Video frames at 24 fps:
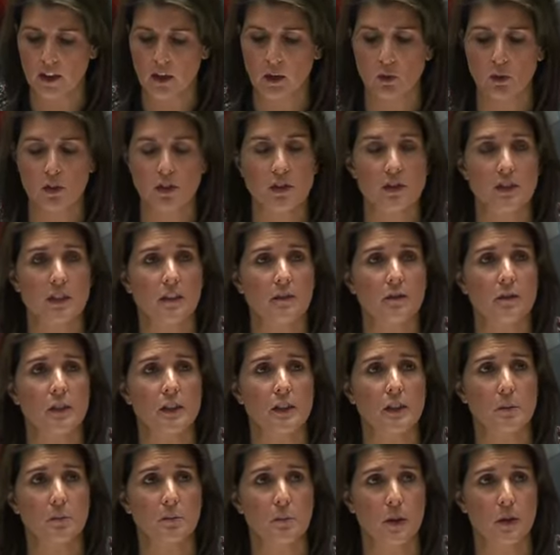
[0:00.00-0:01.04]
who are
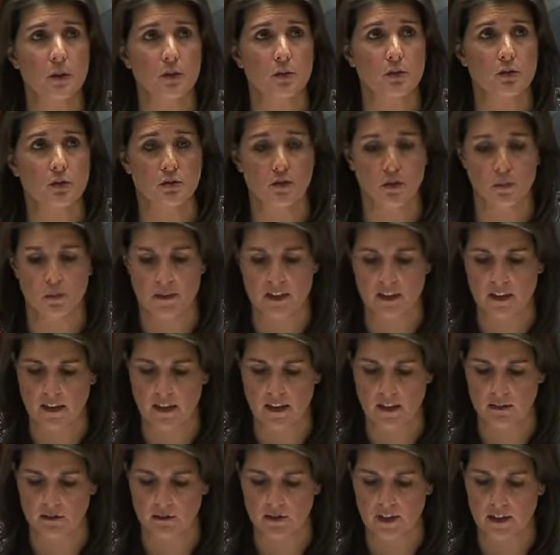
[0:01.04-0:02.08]
suffering the most from this
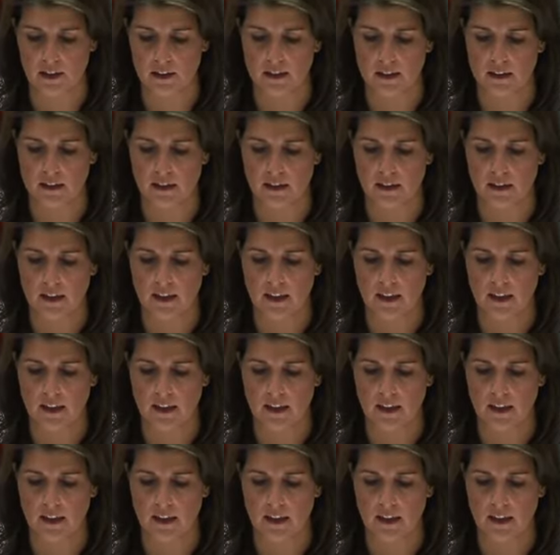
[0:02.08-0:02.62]
conflict.